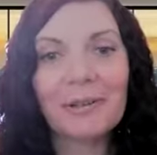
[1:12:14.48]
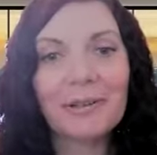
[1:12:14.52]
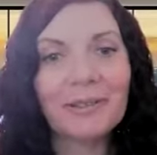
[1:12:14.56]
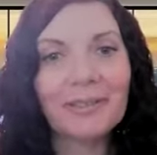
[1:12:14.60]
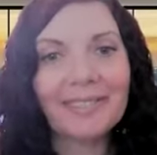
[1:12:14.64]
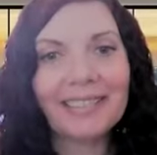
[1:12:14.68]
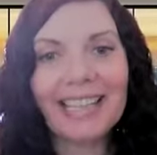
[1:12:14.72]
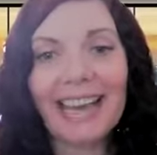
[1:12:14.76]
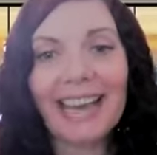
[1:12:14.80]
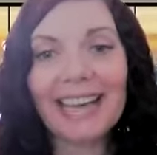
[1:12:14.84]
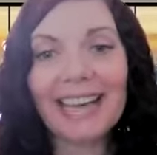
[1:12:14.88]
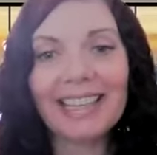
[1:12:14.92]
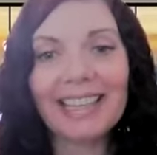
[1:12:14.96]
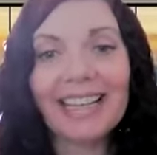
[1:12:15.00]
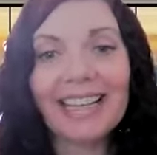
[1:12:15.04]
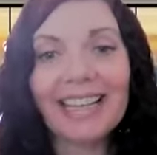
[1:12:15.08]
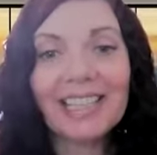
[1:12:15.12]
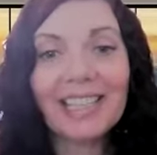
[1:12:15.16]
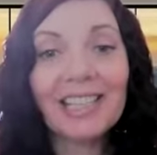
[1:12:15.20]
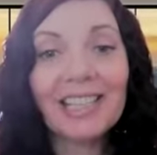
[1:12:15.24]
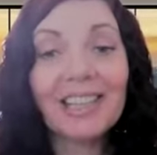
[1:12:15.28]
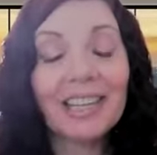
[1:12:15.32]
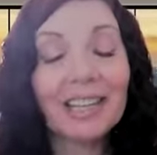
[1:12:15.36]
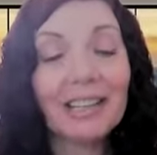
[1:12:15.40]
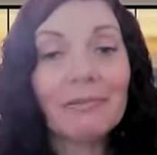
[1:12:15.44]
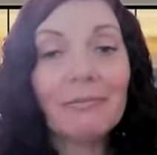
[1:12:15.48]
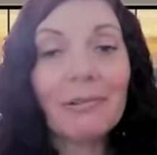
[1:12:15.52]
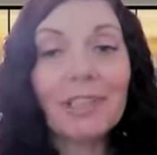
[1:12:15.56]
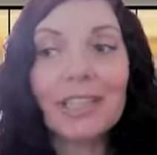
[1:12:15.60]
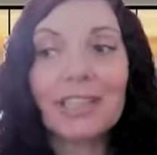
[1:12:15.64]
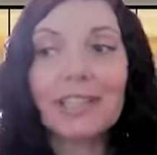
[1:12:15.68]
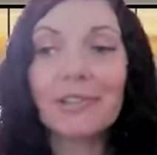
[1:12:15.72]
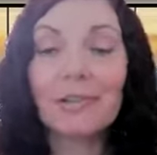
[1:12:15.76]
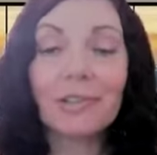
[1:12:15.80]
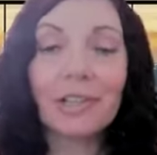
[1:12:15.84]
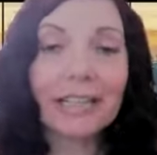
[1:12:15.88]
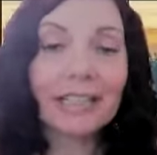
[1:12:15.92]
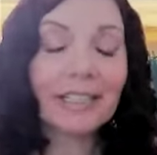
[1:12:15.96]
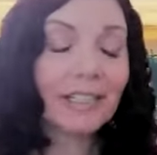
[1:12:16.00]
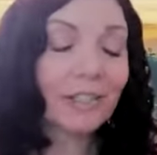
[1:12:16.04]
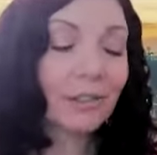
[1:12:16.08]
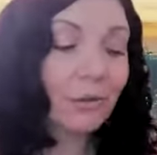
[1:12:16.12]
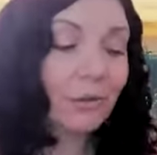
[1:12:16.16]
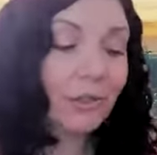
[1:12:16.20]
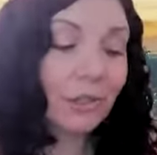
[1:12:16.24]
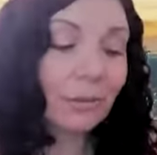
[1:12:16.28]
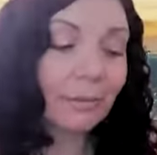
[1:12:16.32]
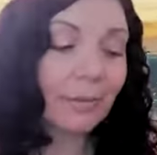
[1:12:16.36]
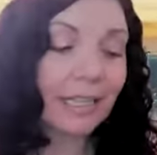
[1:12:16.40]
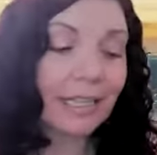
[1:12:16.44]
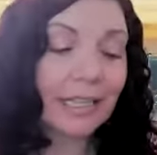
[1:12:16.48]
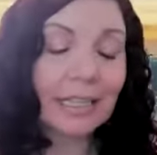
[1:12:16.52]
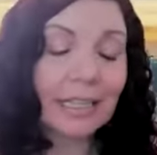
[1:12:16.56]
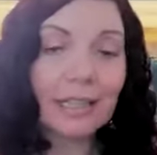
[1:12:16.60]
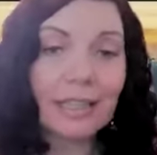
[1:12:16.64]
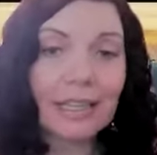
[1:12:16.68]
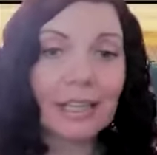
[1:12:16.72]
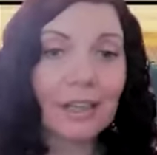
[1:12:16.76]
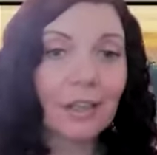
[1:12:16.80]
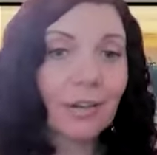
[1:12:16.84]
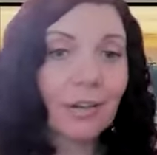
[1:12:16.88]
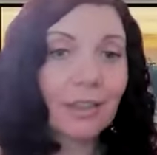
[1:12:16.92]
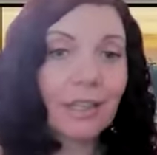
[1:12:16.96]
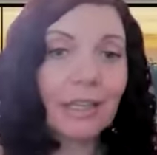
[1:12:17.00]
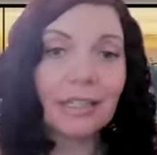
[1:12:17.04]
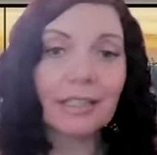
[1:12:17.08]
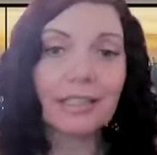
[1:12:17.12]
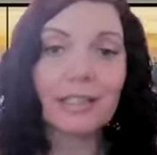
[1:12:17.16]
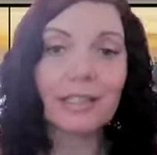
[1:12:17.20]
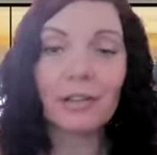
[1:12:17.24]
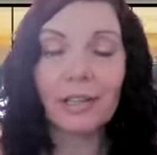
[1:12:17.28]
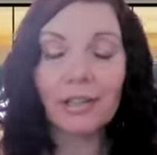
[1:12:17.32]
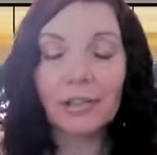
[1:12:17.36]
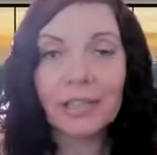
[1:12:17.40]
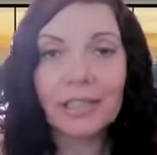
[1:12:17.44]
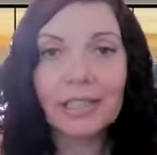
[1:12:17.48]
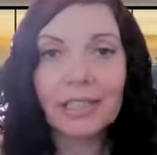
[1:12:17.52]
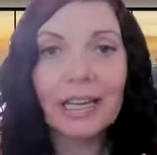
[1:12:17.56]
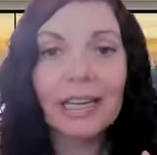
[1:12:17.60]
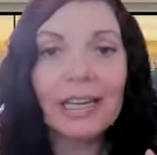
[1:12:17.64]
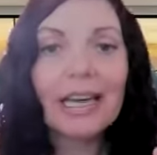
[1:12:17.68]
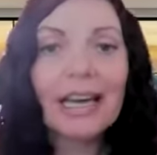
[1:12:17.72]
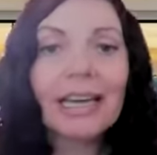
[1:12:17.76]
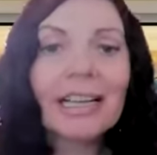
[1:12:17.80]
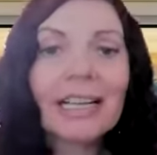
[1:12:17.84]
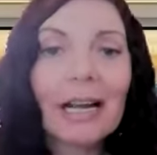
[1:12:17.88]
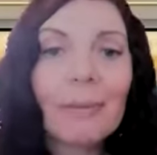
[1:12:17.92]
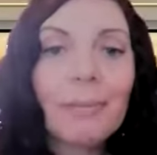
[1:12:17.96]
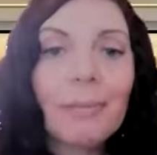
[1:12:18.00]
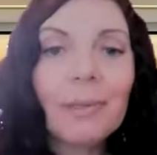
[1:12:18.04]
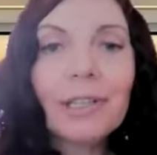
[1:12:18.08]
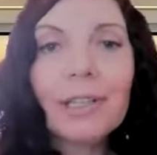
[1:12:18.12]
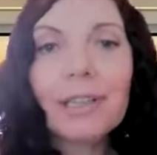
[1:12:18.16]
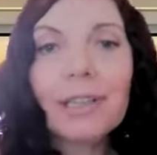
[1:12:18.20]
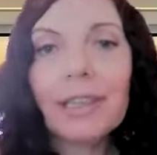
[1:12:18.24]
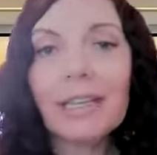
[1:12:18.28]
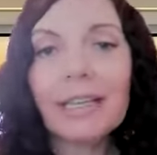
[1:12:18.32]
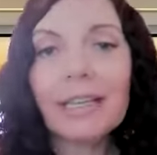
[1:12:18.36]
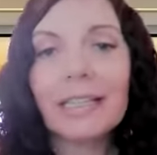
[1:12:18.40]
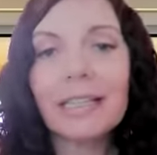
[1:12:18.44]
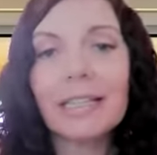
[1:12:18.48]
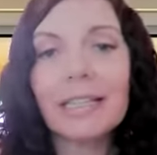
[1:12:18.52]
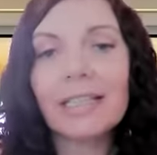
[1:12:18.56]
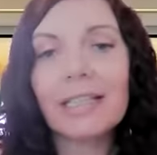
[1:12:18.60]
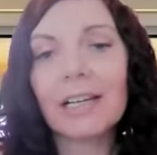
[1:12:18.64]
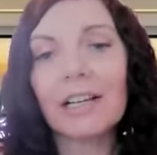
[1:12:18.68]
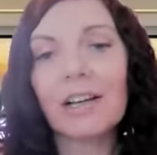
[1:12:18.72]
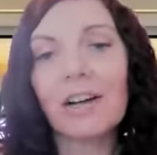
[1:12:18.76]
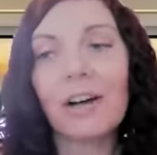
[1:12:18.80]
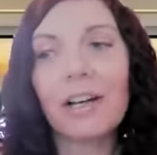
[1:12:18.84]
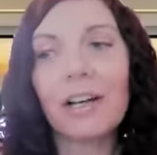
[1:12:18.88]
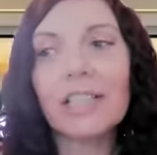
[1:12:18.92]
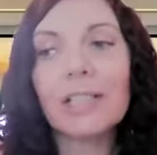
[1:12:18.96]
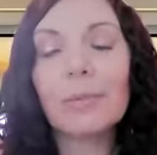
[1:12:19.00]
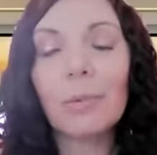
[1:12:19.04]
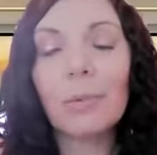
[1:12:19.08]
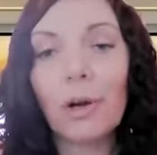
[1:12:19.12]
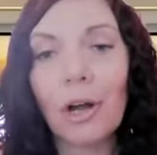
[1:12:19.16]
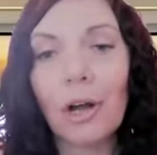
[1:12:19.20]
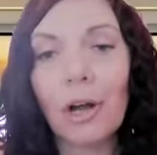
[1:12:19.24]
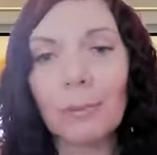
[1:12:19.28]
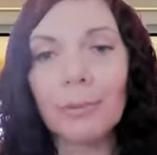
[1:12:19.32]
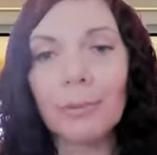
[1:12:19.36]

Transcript: yeah, that's the thing with so and social media, the other thing. So there's a couple of things that cause